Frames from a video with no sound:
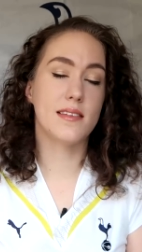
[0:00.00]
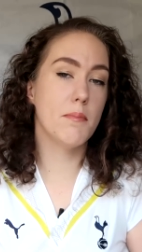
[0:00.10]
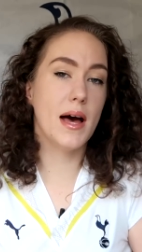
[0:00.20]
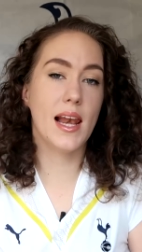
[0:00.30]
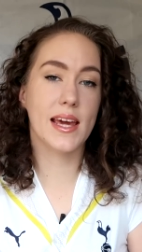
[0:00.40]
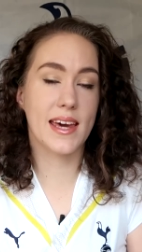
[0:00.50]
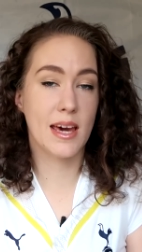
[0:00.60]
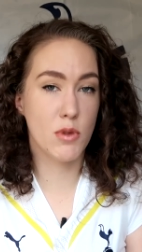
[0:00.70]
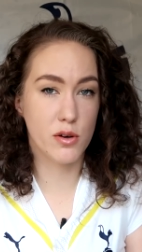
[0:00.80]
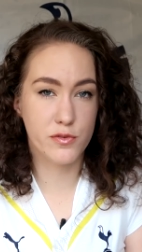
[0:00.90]
Dembele
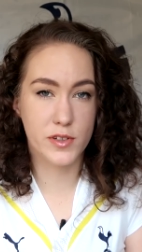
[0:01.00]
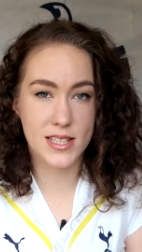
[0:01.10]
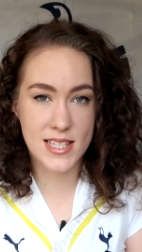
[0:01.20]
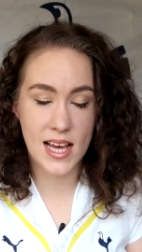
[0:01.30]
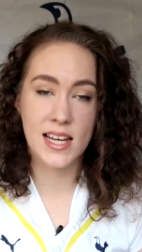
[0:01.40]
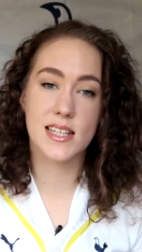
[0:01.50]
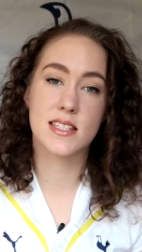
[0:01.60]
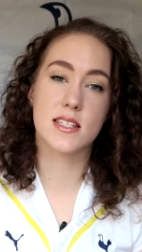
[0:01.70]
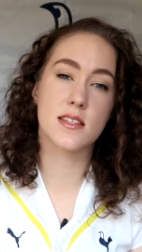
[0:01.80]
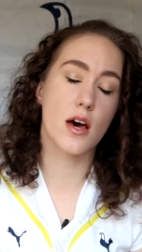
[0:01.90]
came on for Dele,
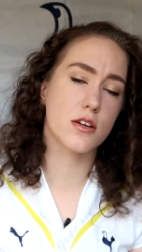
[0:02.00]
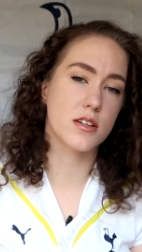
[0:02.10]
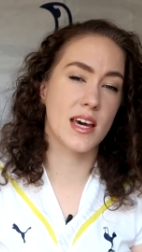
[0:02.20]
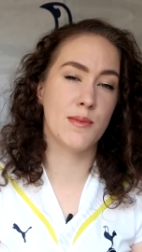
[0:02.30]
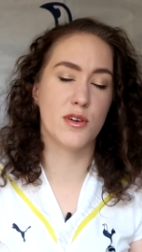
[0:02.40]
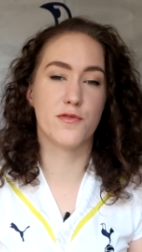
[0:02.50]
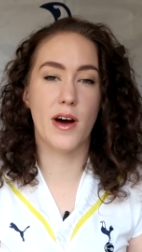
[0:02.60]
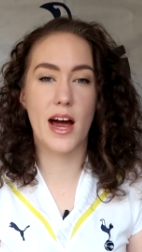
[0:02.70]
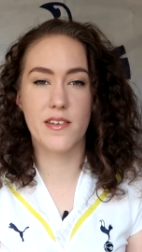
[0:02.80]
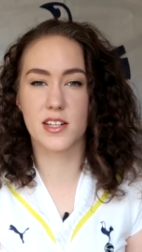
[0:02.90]
Sissoko came on
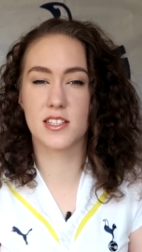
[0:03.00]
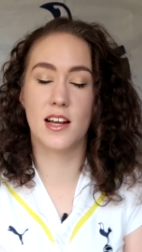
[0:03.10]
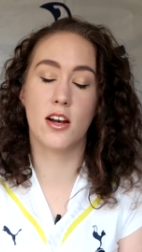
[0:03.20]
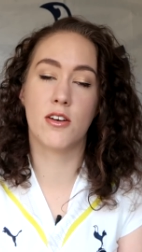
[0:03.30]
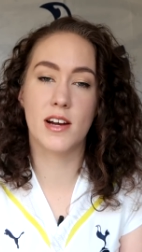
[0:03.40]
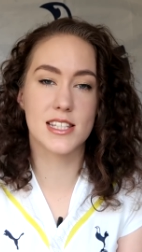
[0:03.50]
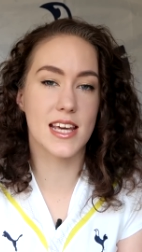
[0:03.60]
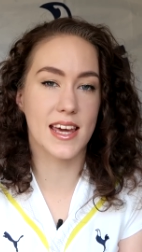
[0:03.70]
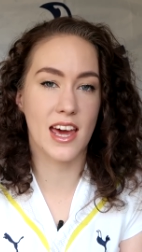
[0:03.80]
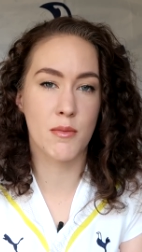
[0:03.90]
for Eriksen, and
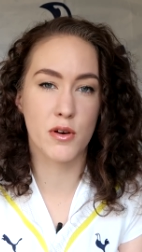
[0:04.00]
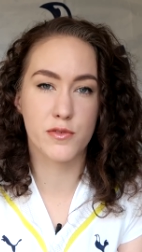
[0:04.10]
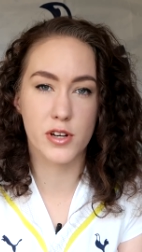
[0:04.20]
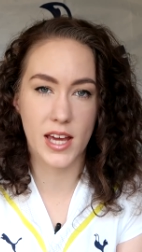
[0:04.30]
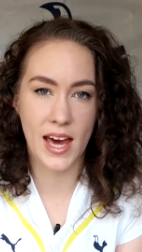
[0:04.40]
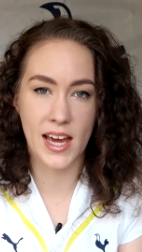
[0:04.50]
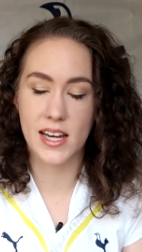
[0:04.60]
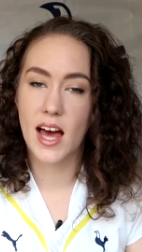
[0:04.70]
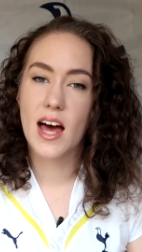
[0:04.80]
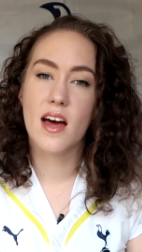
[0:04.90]
Llorente came on for
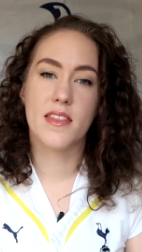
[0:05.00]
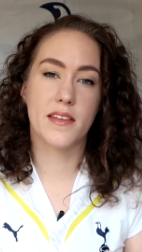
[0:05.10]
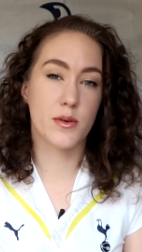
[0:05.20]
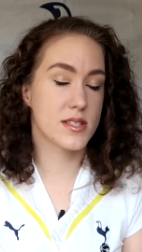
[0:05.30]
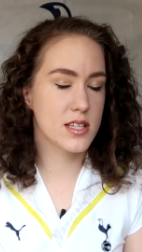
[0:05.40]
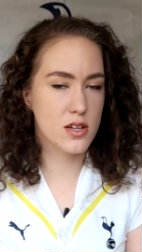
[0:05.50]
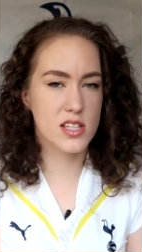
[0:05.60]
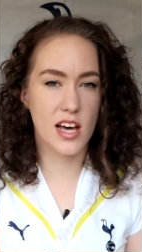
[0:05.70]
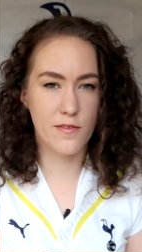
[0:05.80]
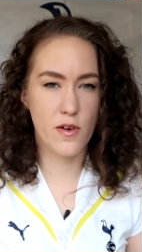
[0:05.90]
Kane. Now there was still
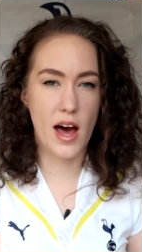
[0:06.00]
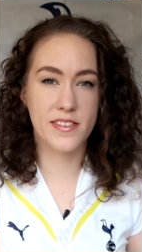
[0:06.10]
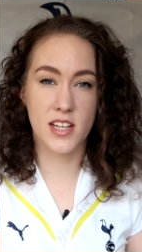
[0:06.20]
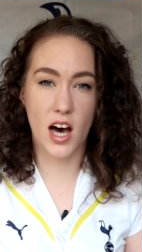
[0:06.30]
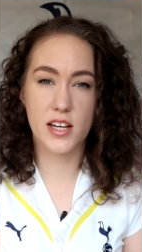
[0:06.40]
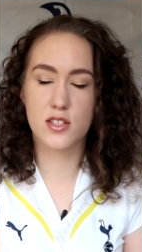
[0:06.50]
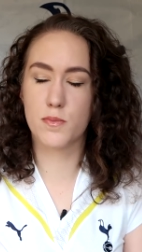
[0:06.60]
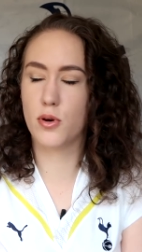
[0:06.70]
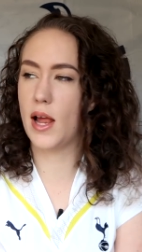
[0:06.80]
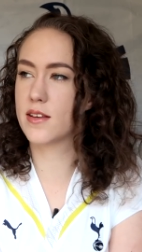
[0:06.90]
time for Dier to
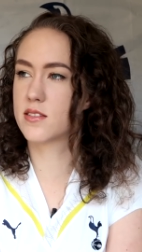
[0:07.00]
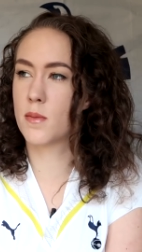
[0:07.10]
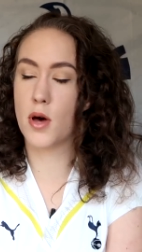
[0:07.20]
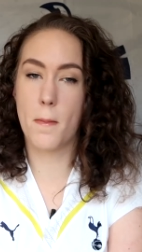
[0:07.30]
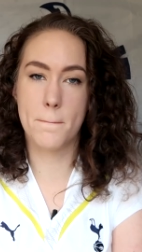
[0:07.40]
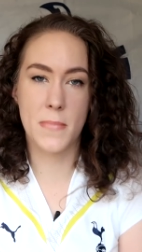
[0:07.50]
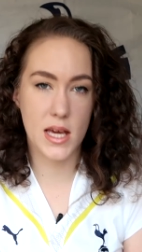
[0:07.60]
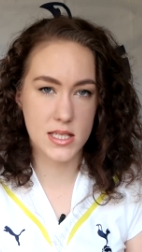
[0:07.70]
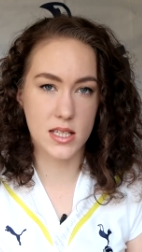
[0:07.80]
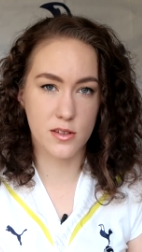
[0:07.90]
pull out some
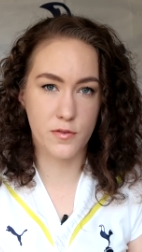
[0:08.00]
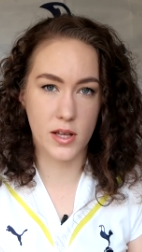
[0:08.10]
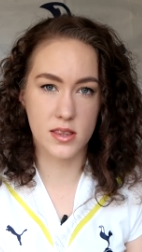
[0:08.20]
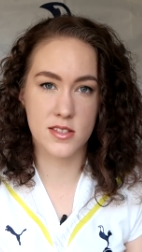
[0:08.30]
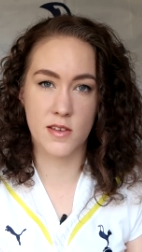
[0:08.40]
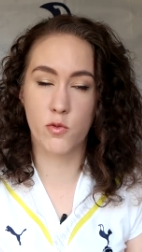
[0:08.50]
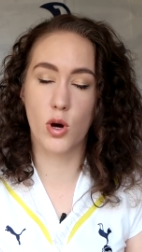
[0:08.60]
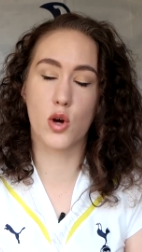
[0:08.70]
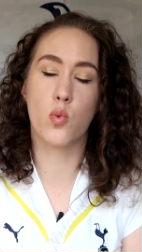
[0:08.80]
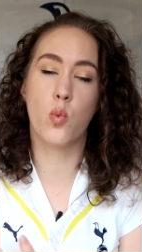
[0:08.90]
amazing defensive
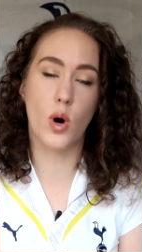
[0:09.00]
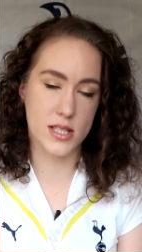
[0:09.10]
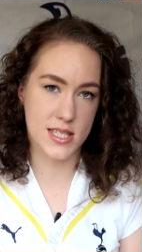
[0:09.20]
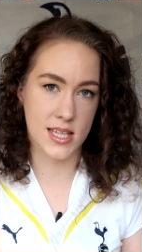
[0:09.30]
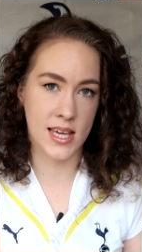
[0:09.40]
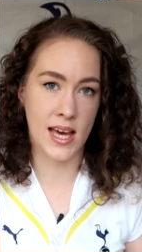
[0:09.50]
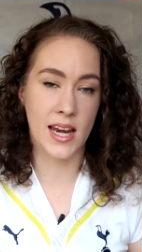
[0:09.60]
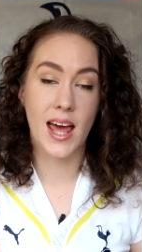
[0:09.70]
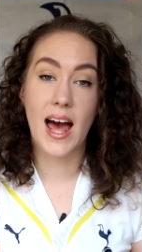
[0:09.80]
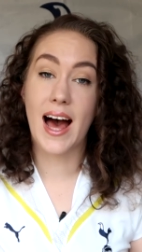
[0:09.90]
work once
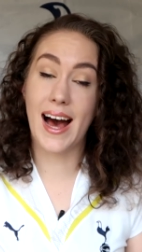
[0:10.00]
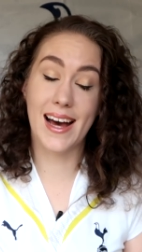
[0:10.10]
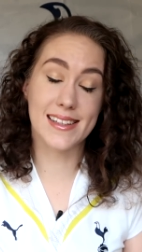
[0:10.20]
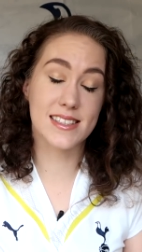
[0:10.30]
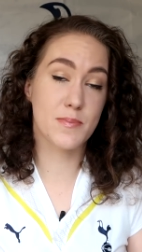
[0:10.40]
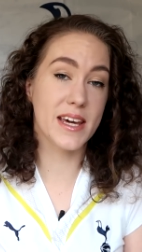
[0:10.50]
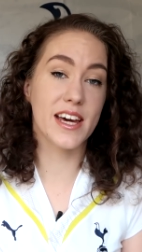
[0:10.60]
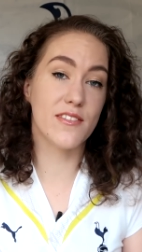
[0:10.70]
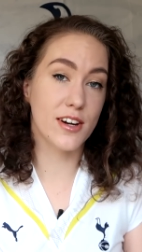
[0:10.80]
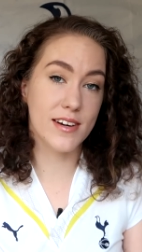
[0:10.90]
again. And
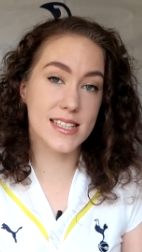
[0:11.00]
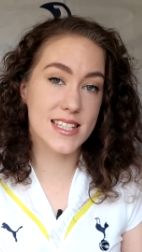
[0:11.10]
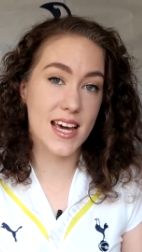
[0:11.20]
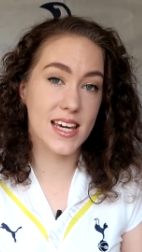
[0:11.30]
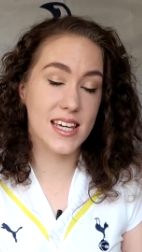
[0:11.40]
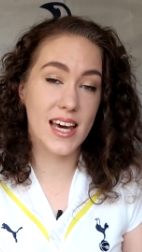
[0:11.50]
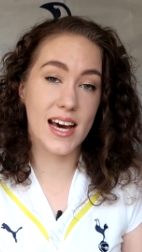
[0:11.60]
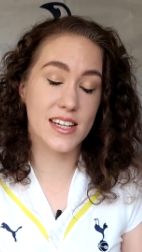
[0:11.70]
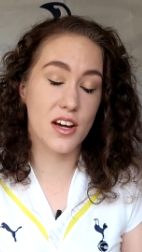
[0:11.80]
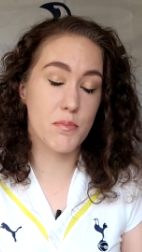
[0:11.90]
speaking of Llorente, he
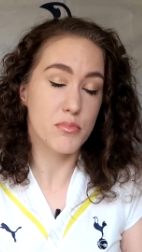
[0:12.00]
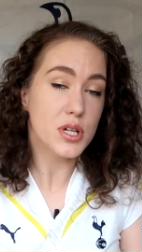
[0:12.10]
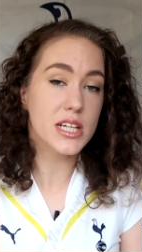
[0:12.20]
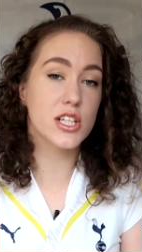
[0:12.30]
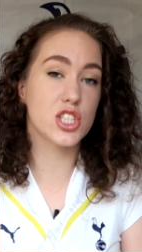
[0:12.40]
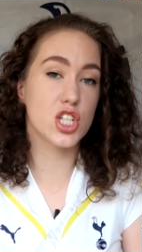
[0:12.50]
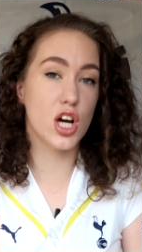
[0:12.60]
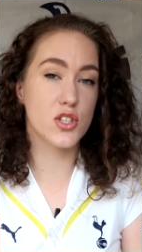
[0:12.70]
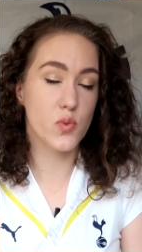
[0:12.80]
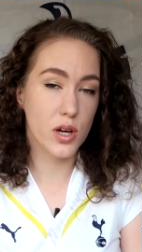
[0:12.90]
had a pretty good
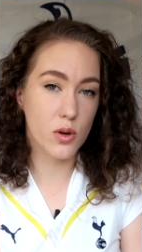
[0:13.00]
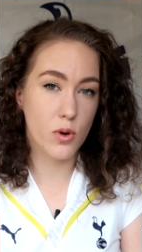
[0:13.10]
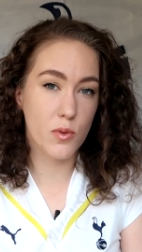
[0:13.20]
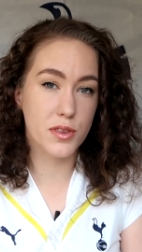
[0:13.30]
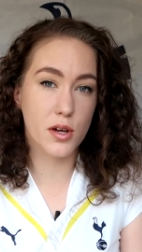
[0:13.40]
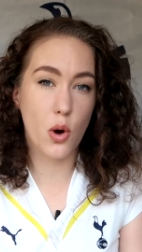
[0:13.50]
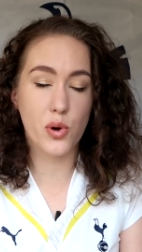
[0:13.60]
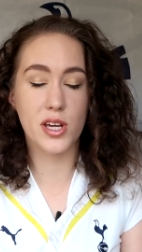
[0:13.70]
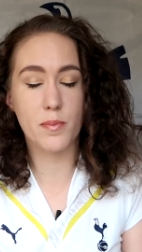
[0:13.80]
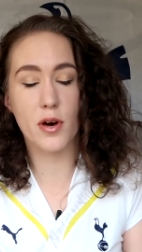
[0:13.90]
chance one-on-one with the
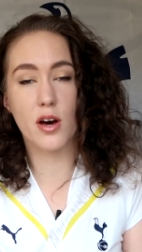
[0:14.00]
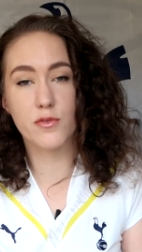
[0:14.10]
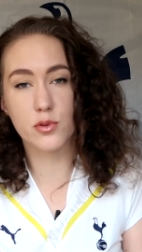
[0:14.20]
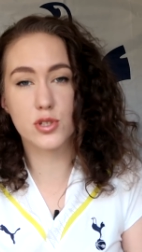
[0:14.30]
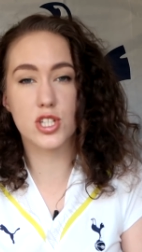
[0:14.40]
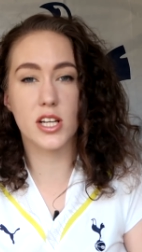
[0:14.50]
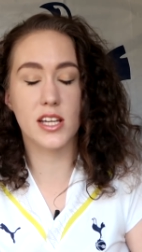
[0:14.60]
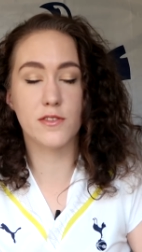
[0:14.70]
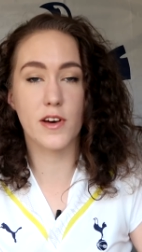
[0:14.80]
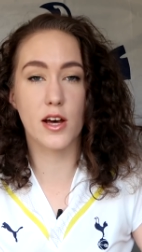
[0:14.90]
goalkeeper. Unfortunately,
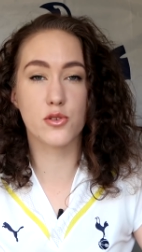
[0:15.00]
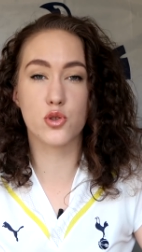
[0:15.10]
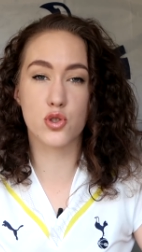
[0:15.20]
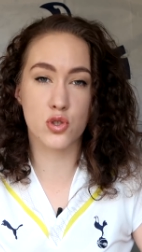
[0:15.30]
he failed to